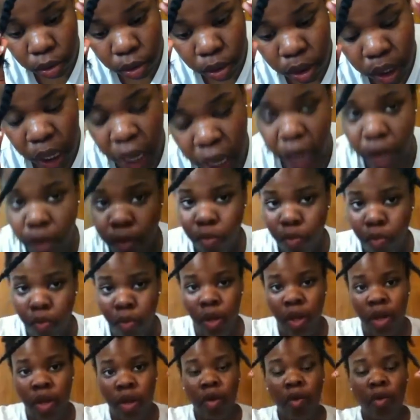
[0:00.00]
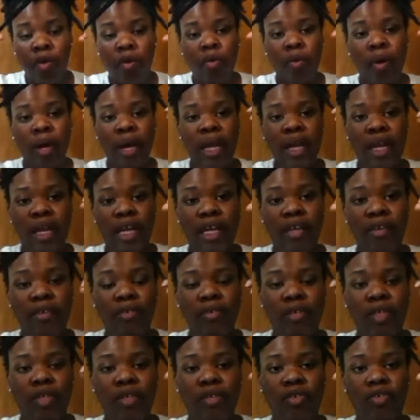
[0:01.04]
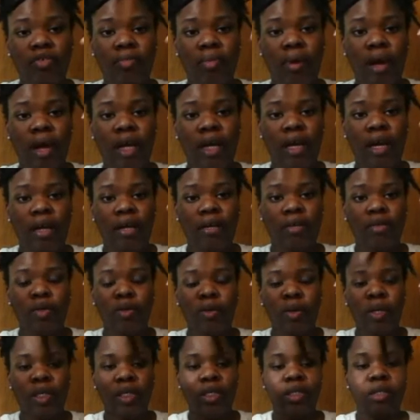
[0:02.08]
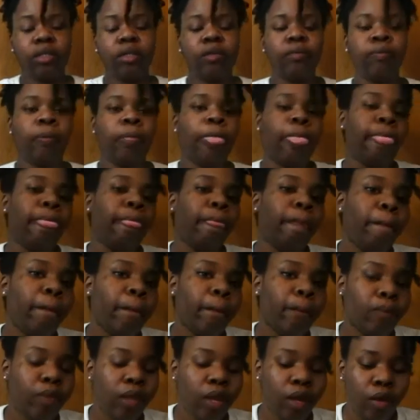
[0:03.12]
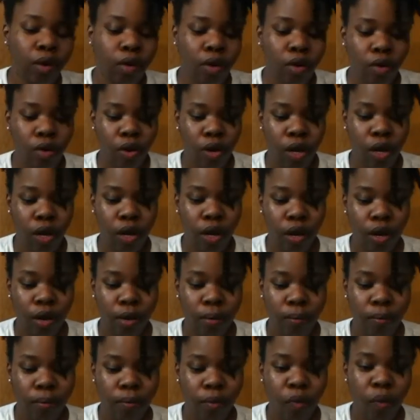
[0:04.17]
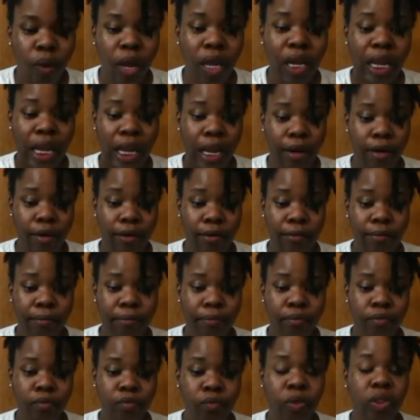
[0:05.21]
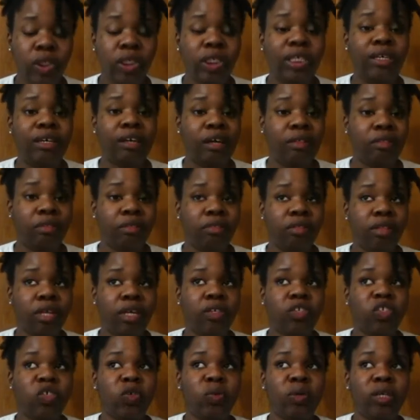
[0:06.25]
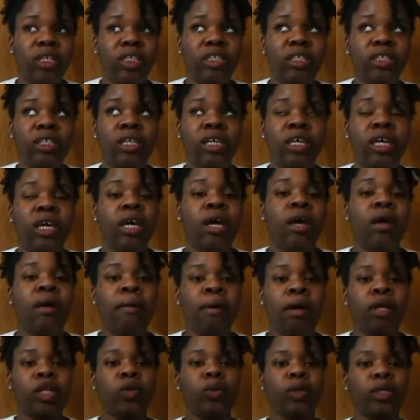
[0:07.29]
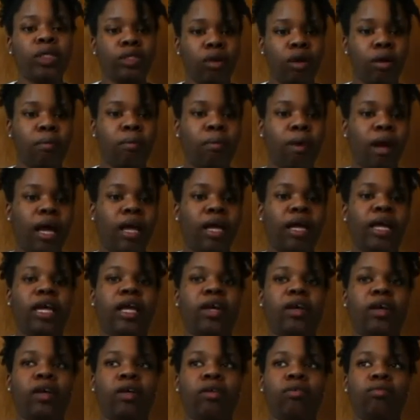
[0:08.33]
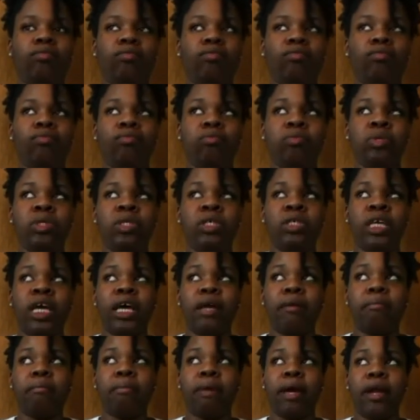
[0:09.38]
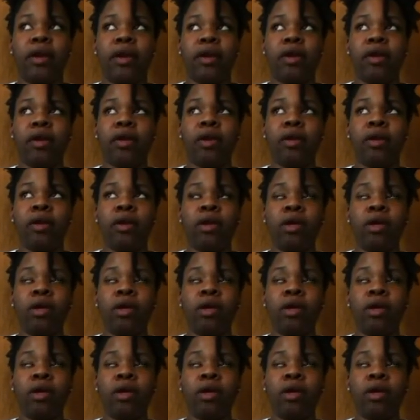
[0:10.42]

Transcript: not wet, and I usually do my twists on wet hair, which is another thing. Twist on my hair set better